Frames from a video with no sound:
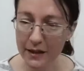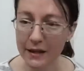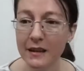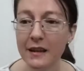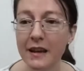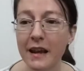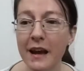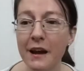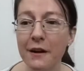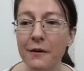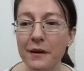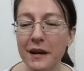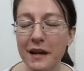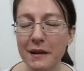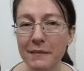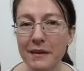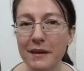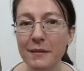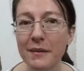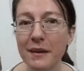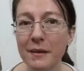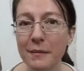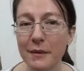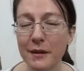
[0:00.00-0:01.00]
Now, when I
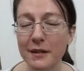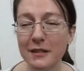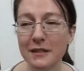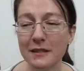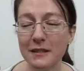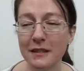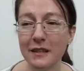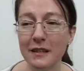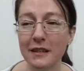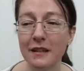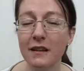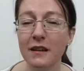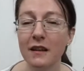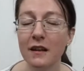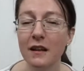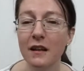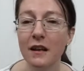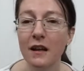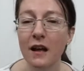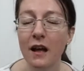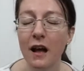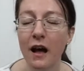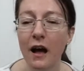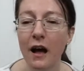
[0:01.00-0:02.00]
made my muslin,
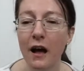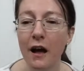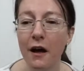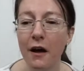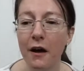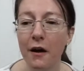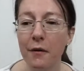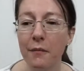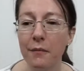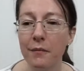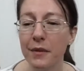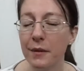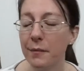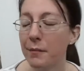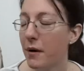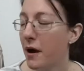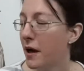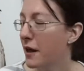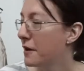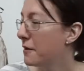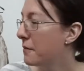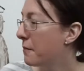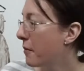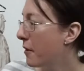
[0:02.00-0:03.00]
the
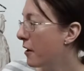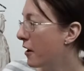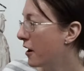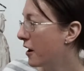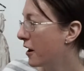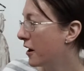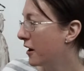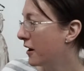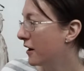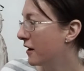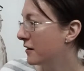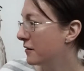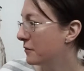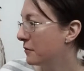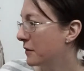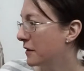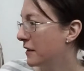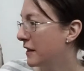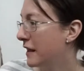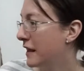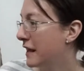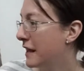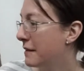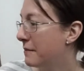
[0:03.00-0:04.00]
bottom part where
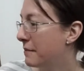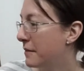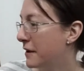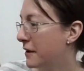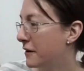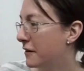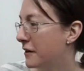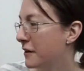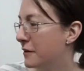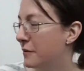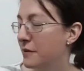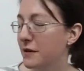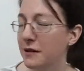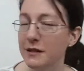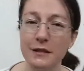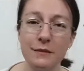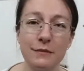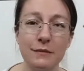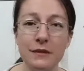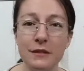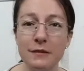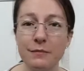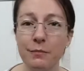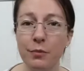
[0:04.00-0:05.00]
the hip area
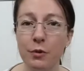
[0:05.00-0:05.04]
was